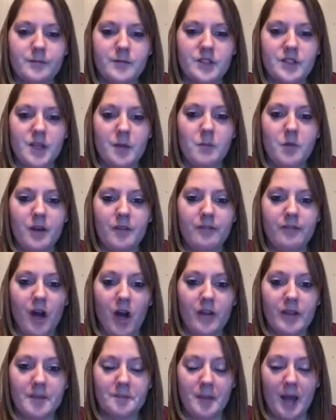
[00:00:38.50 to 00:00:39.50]
somewhat
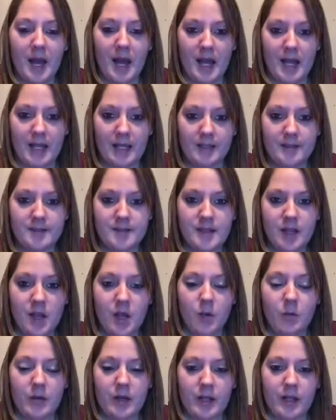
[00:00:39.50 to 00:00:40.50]
falling behind
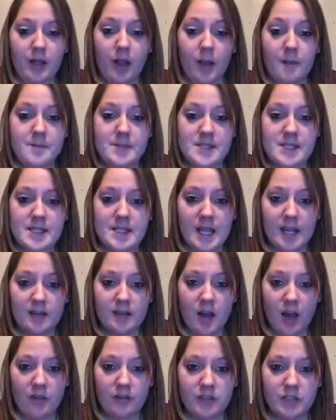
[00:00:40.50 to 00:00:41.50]
when it comes to
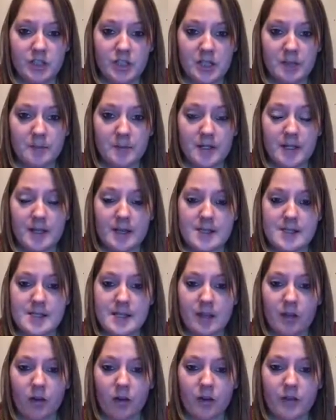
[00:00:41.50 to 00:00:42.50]
technology because
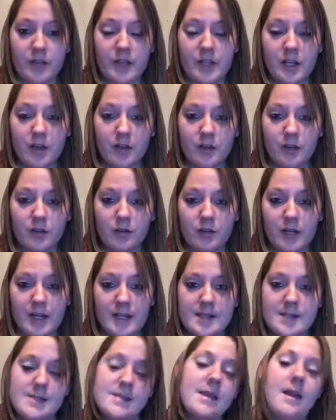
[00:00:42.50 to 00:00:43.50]
they are the younger
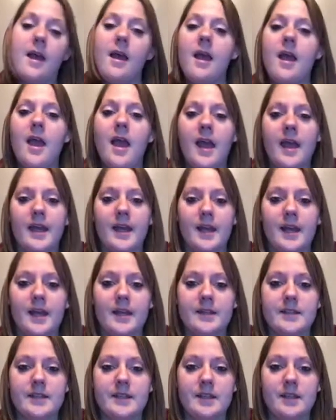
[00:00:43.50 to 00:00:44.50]
grades,
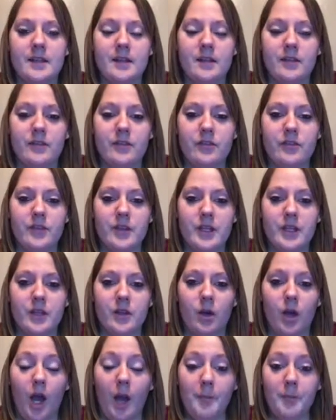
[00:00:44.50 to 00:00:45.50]
and
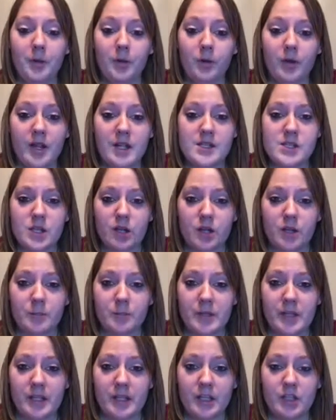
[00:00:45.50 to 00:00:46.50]
the upper grades are
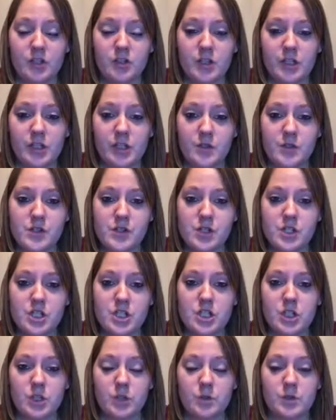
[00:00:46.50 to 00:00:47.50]
being
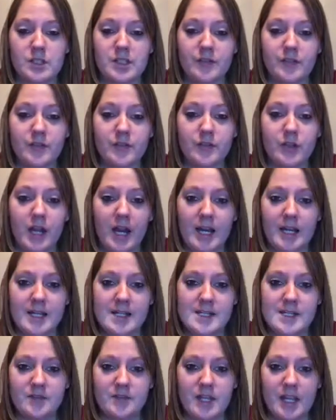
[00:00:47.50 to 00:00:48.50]
introduced to different
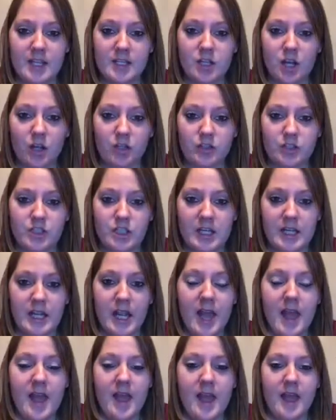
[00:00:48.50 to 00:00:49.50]
varieties of
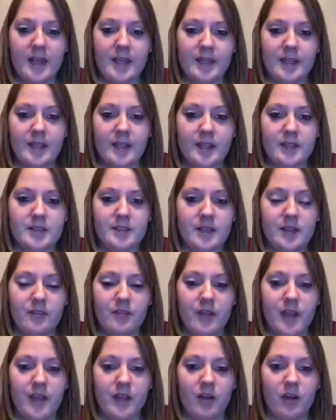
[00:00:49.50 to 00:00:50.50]
technology, and
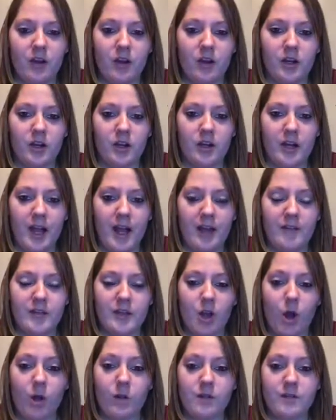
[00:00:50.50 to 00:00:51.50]
they are
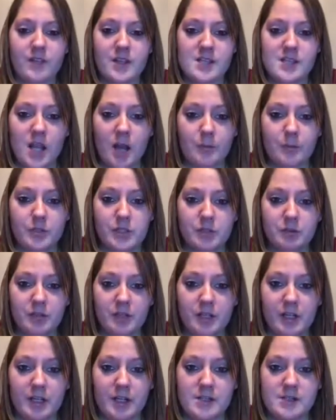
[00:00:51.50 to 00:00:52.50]
having all of these
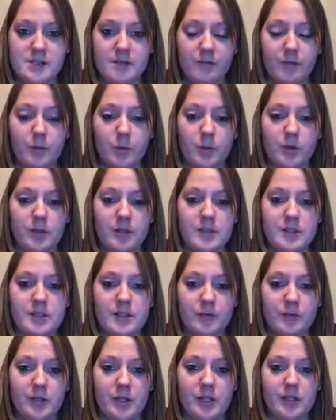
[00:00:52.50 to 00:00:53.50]
opportunities for
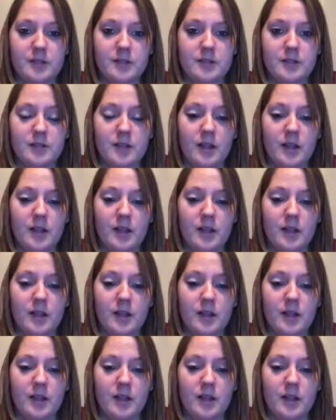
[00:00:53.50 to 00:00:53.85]
different